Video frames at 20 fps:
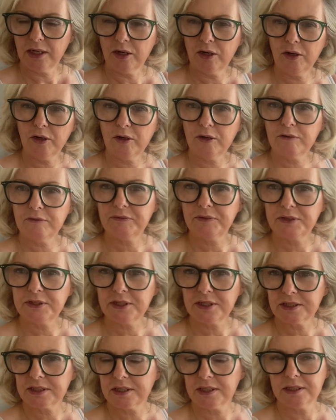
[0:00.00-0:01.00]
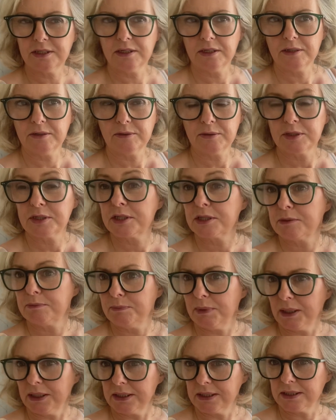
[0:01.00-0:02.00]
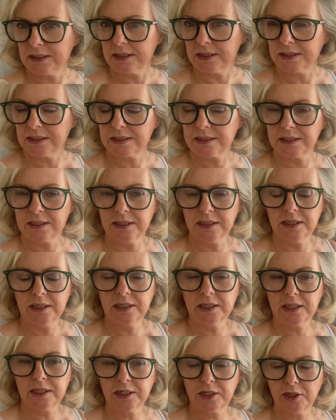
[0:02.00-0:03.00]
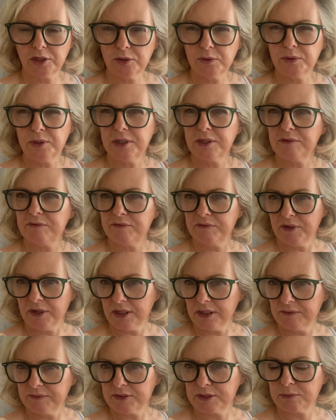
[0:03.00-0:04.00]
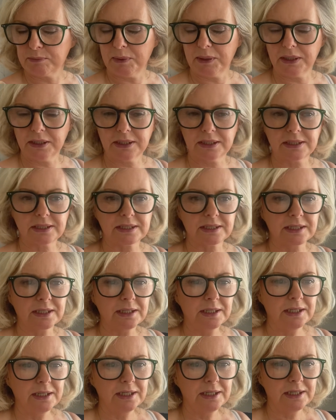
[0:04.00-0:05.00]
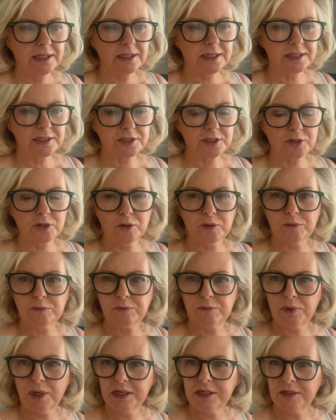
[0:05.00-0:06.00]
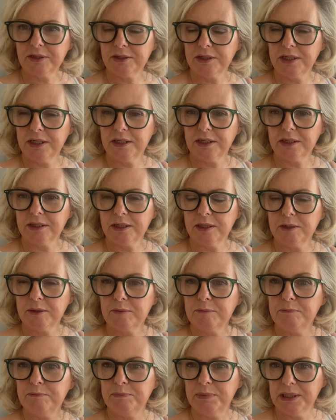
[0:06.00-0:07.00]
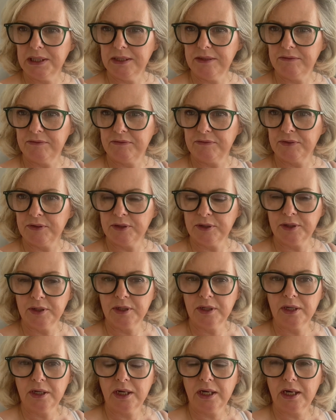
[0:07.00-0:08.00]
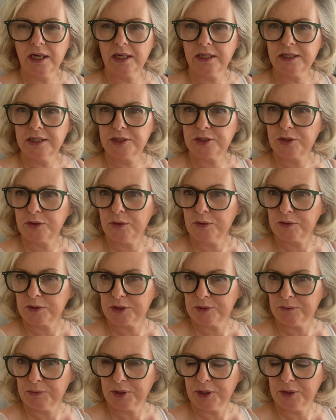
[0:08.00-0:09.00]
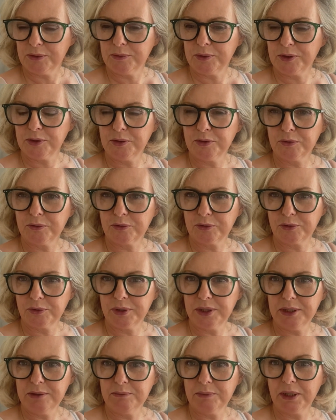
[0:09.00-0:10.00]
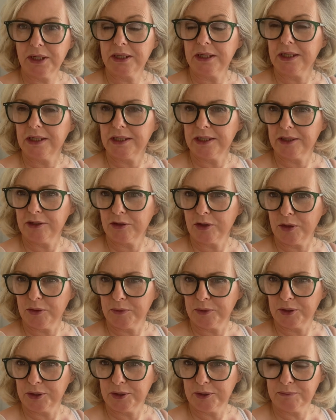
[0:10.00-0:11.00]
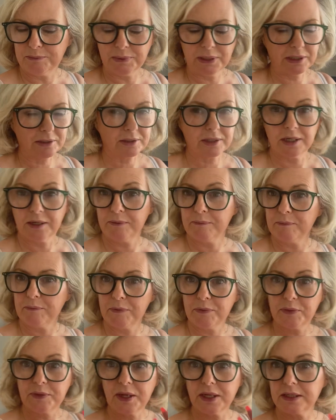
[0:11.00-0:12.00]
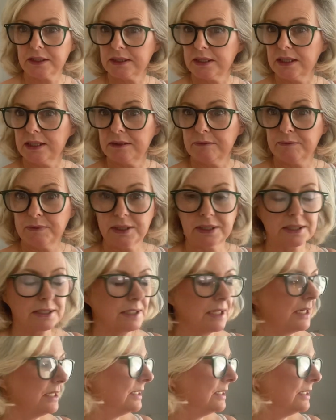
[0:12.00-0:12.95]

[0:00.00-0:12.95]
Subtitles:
6 spices, including 5 spice. It's got red onion, beef, and it's got some coconut cream and a little coconut milk. That's it. It's dead